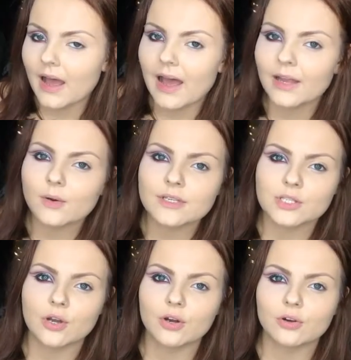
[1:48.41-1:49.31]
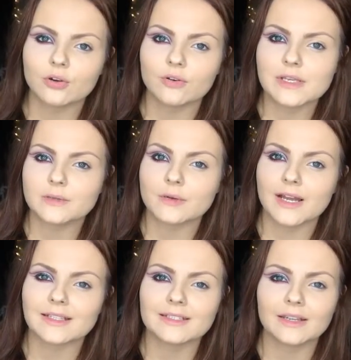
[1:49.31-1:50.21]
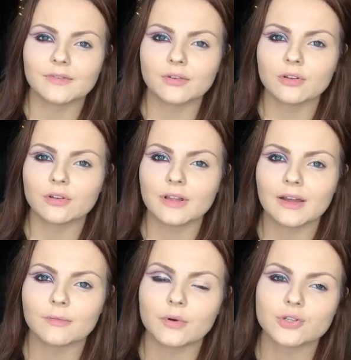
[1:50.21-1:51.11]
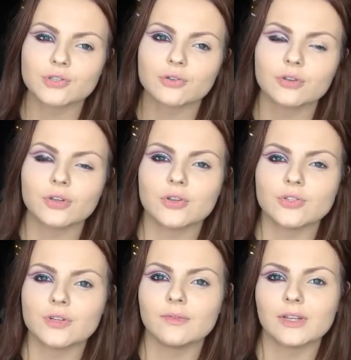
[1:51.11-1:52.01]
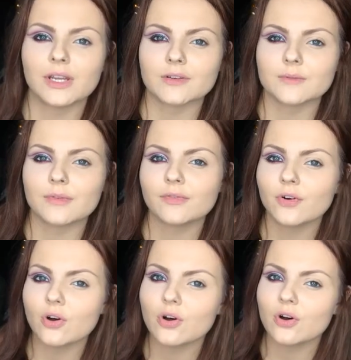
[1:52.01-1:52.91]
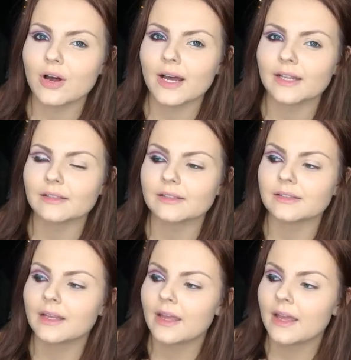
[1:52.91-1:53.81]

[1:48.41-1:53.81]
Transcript: I always thought a cut crease was quite difficult. I've watched other YouTube videos before, and